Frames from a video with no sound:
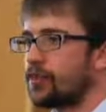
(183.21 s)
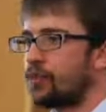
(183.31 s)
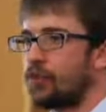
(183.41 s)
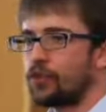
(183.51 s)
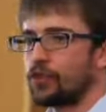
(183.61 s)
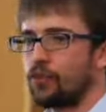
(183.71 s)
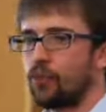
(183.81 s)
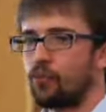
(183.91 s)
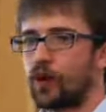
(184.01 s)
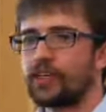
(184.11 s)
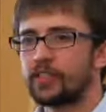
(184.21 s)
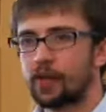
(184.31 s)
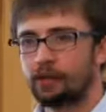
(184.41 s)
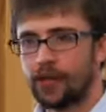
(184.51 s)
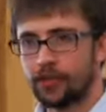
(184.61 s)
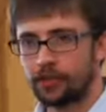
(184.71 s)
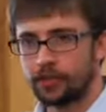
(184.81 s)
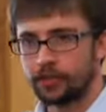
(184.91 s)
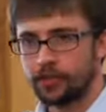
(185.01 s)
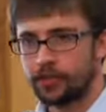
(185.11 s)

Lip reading: important to embrace our fears